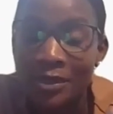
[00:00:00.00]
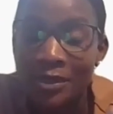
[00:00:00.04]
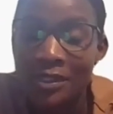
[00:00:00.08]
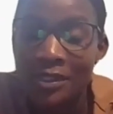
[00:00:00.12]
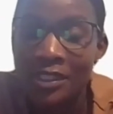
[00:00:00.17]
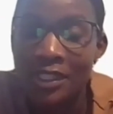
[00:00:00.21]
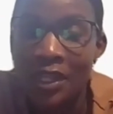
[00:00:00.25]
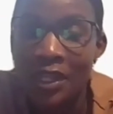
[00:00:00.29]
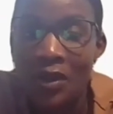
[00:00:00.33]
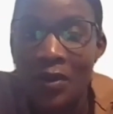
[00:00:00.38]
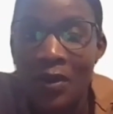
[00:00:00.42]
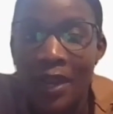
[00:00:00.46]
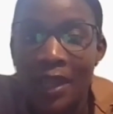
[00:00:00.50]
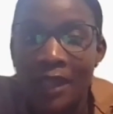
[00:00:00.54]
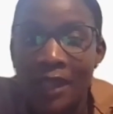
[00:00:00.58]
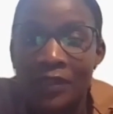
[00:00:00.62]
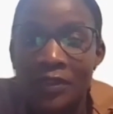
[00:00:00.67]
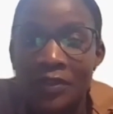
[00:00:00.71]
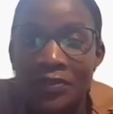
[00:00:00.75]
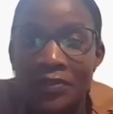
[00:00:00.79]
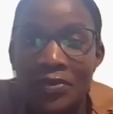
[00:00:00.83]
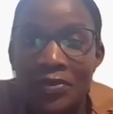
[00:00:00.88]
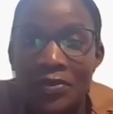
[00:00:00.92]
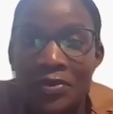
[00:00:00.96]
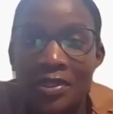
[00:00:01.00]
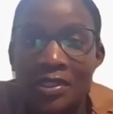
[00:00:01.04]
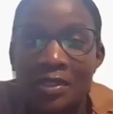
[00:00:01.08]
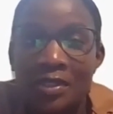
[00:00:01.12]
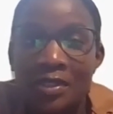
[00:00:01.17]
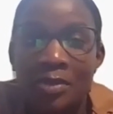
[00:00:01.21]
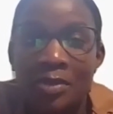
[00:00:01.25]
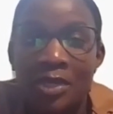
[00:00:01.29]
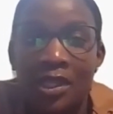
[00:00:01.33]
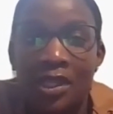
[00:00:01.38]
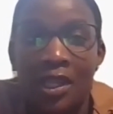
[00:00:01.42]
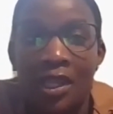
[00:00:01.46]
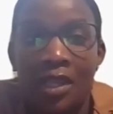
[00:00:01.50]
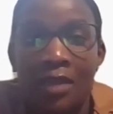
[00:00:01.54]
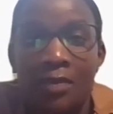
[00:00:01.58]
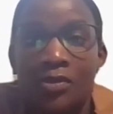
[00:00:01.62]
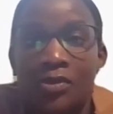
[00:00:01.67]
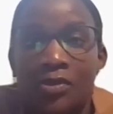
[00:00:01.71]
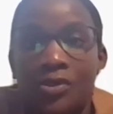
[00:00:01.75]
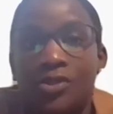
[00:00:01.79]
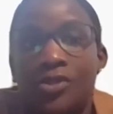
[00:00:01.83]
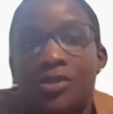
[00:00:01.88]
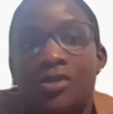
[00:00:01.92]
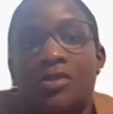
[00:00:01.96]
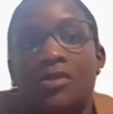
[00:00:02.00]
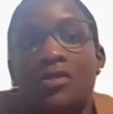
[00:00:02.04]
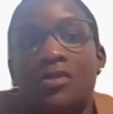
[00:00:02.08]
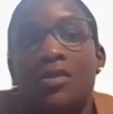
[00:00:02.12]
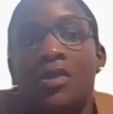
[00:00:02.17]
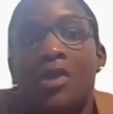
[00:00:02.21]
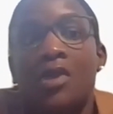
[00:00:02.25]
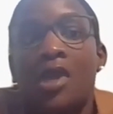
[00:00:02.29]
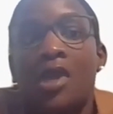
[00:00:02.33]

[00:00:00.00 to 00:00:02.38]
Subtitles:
So I look forward to being able to